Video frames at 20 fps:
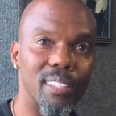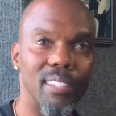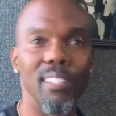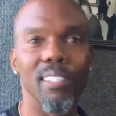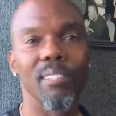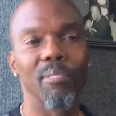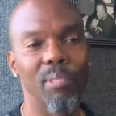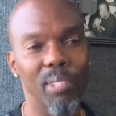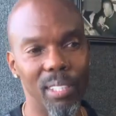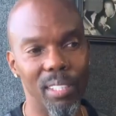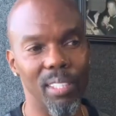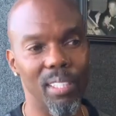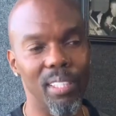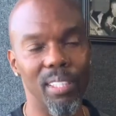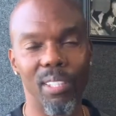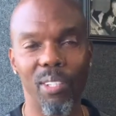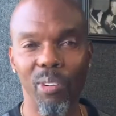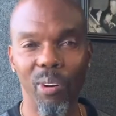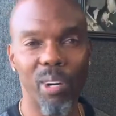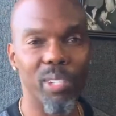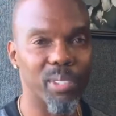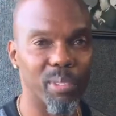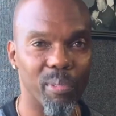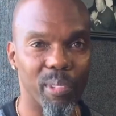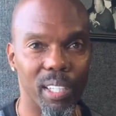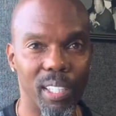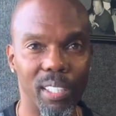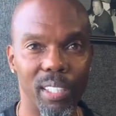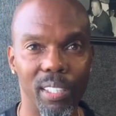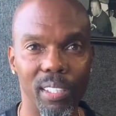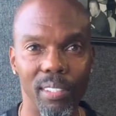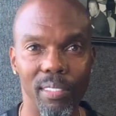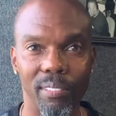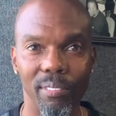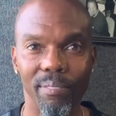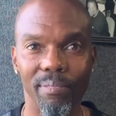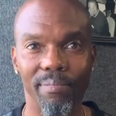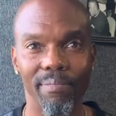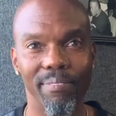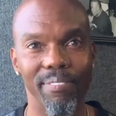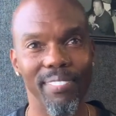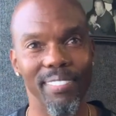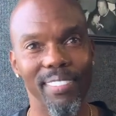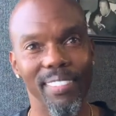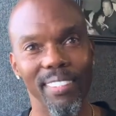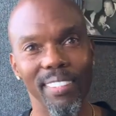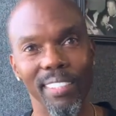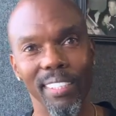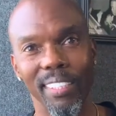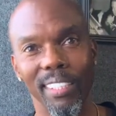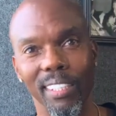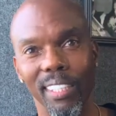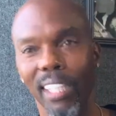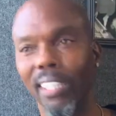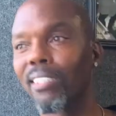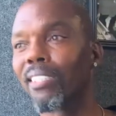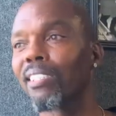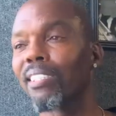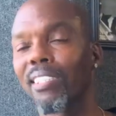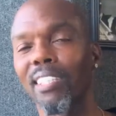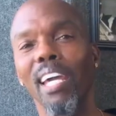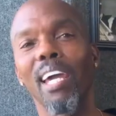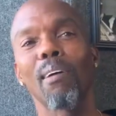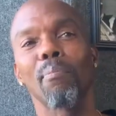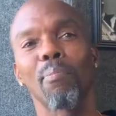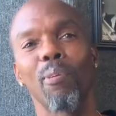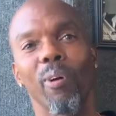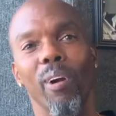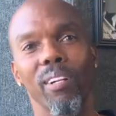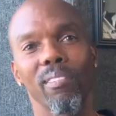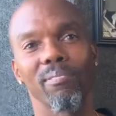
If we didn't get incarcerated. Yeah. So that's, sad part. That's,